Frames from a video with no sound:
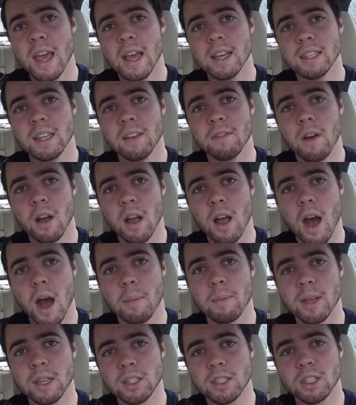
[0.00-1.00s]
is if a
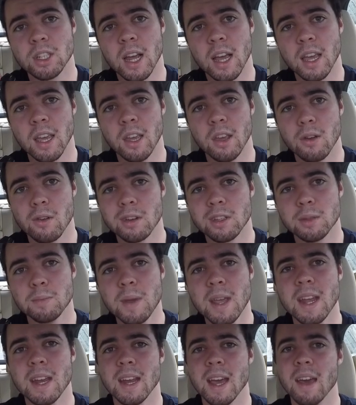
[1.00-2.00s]
cop is checking your
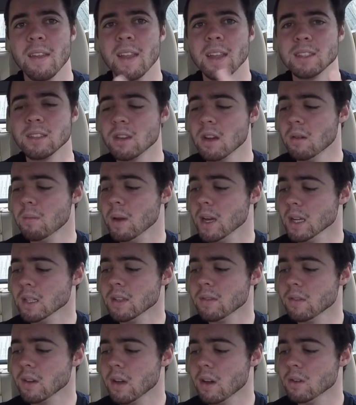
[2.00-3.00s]
speed. And that's good,
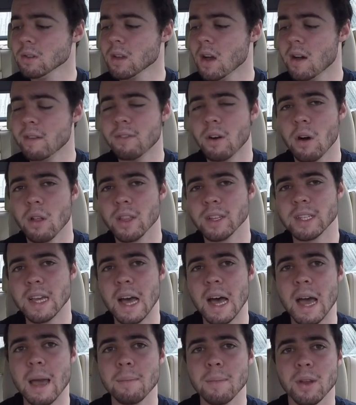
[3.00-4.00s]
because if it goes off all the
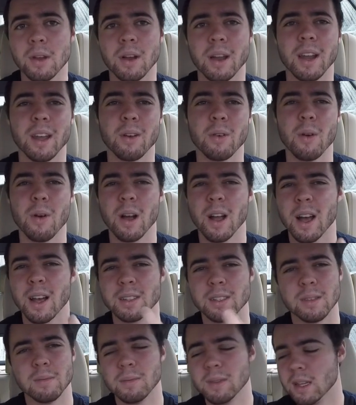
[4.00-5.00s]
time, you're going to grow
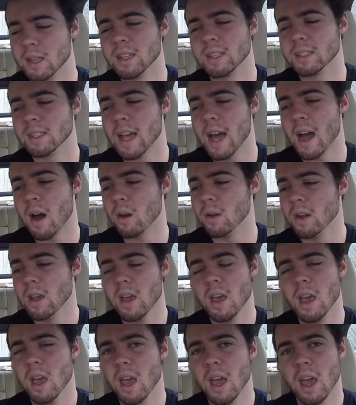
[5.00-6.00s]
accustomed to the sound,
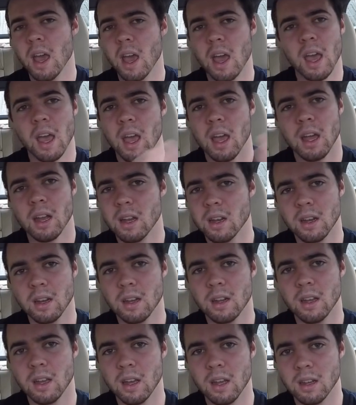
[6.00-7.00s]
and
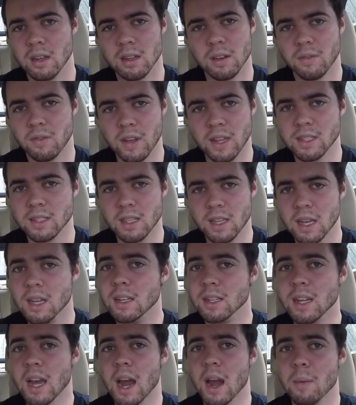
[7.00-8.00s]
it defeats the
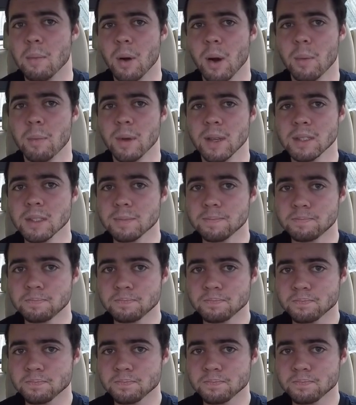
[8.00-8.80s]
entire purpose.